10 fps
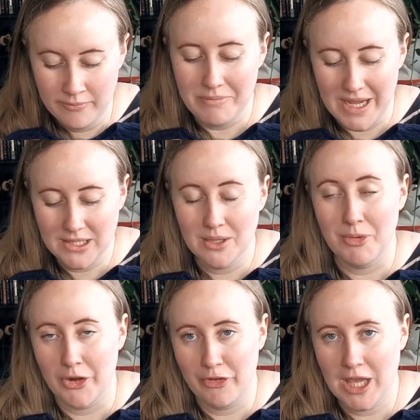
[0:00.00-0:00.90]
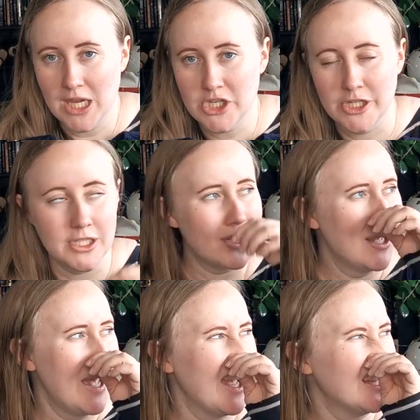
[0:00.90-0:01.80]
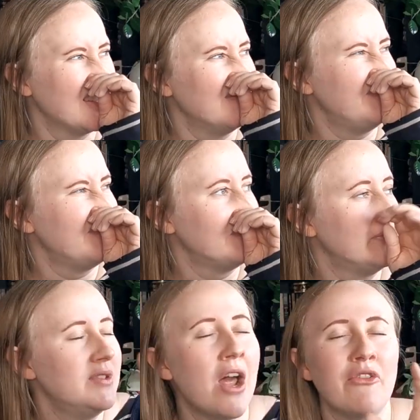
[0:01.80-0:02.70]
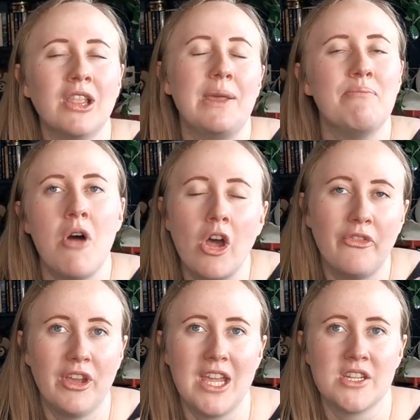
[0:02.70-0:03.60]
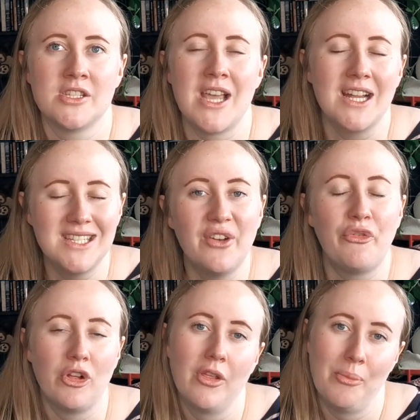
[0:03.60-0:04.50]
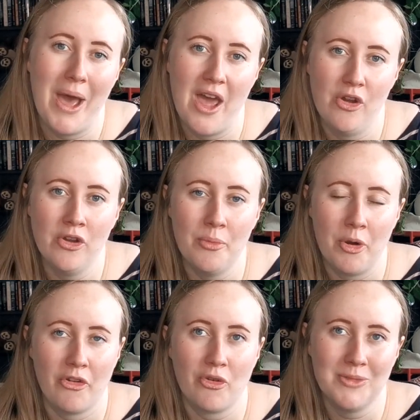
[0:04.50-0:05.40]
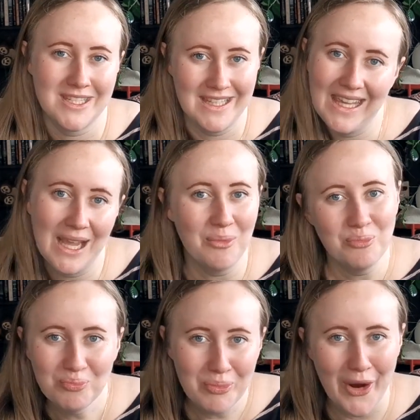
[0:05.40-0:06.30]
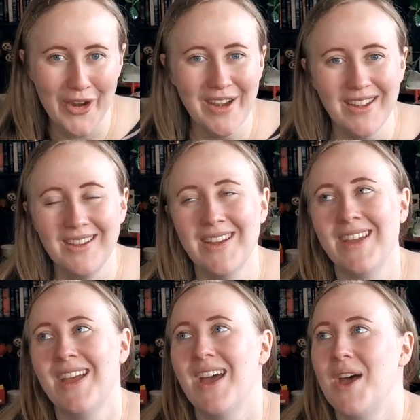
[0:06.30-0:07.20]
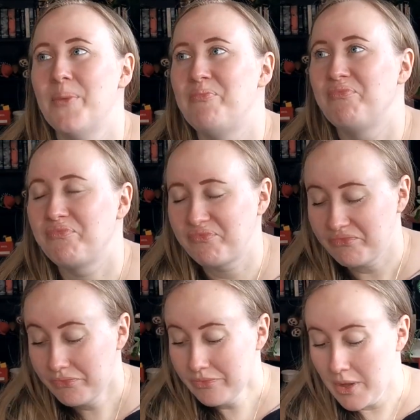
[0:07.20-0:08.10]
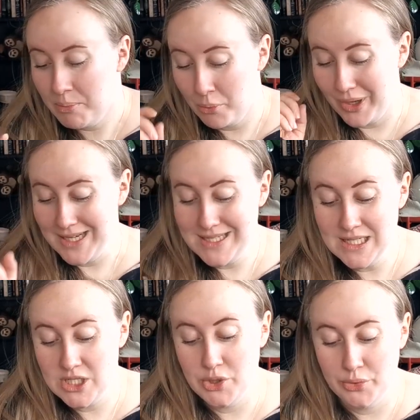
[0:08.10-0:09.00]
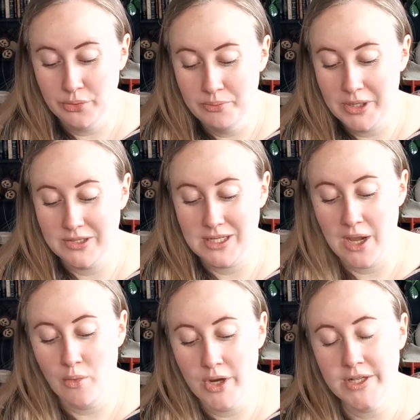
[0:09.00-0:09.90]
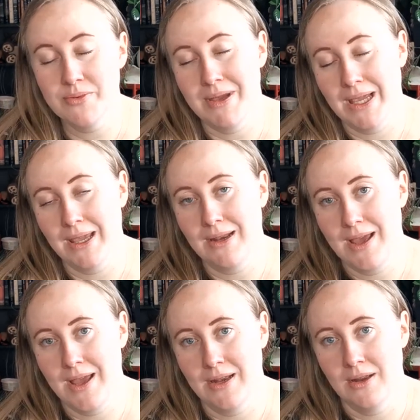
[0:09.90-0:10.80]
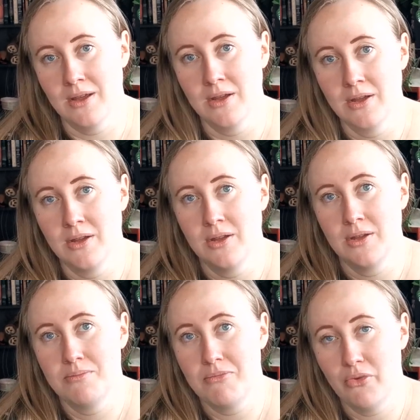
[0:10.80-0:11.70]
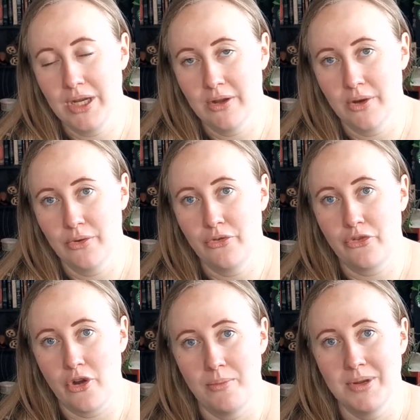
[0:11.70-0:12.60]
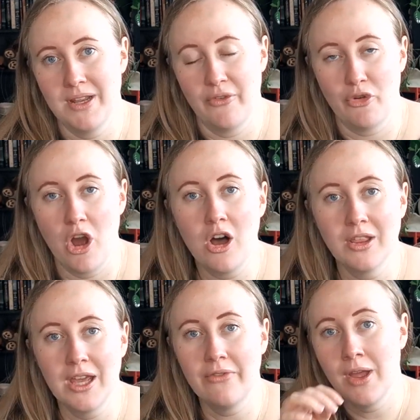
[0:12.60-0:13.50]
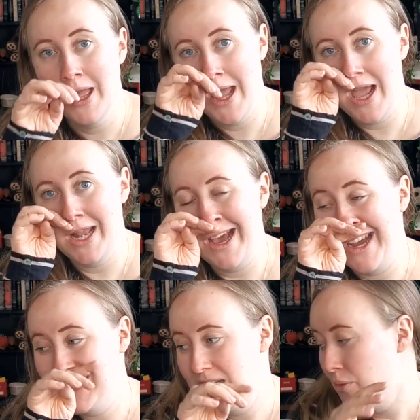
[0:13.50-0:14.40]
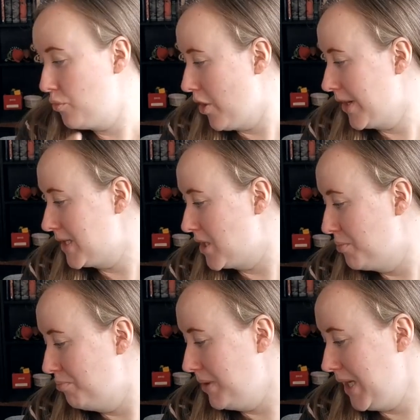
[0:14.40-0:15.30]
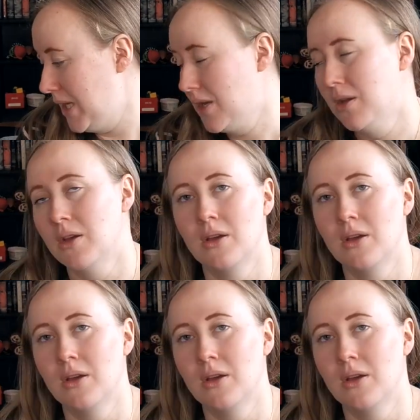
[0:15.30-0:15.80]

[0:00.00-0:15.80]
made some modifications, and not really modifications. I did follow the pattern apart from the steeking part. But what I did do, because I wanted to make it in merino from Knitting for Olive, and I didn't want it to be,